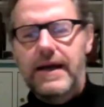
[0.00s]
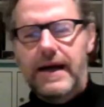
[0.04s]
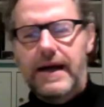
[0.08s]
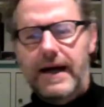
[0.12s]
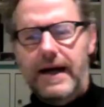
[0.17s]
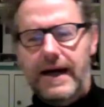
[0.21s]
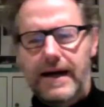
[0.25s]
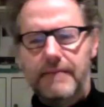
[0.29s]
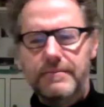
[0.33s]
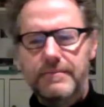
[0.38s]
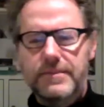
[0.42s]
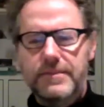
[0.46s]

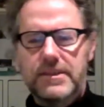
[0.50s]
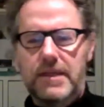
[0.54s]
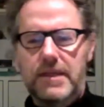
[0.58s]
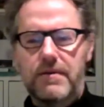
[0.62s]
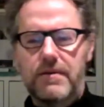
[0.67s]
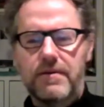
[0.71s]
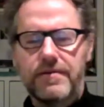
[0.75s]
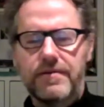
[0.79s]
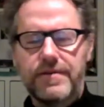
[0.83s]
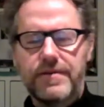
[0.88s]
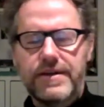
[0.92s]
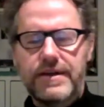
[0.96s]
Um,
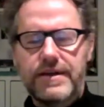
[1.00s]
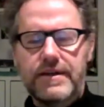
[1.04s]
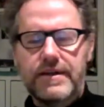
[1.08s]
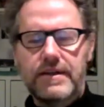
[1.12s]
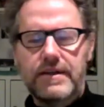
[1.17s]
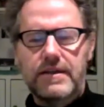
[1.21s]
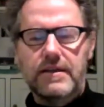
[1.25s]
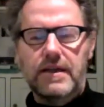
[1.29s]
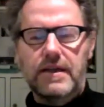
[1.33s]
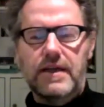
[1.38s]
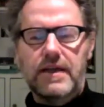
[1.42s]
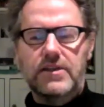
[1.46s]
some of
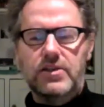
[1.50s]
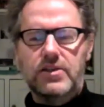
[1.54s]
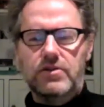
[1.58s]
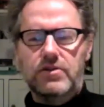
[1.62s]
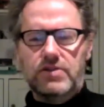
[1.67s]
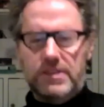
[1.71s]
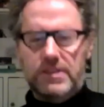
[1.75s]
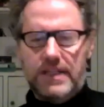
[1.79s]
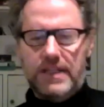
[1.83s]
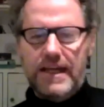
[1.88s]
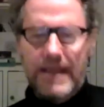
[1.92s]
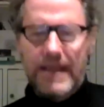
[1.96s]
it, as you
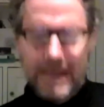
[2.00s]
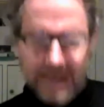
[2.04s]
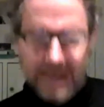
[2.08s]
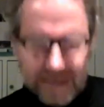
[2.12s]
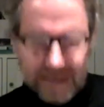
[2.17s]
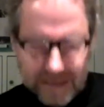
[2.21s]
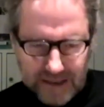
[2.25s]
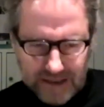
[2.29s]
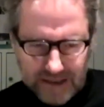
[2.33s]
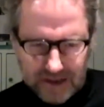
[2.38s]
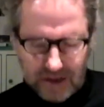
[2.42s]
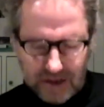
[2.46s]
say,
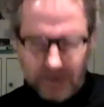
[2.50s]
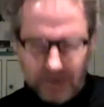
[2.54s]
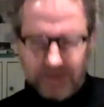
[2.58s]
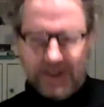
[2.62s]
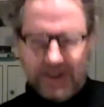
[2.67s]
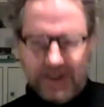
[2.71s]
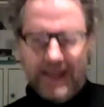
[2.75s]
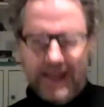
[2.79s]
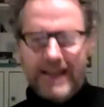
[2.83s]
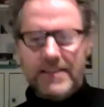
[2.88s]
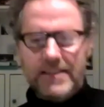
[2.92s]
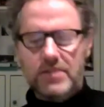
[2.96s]
is, is sort of
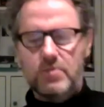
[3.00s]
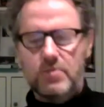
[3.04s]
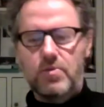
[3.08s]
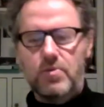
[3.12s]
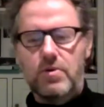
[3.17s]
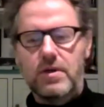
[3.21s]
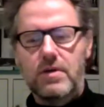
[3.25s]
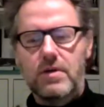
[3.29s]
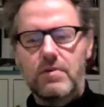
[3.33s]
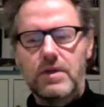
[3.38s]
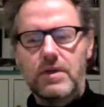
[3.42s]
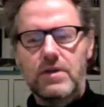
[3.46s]
guesswork.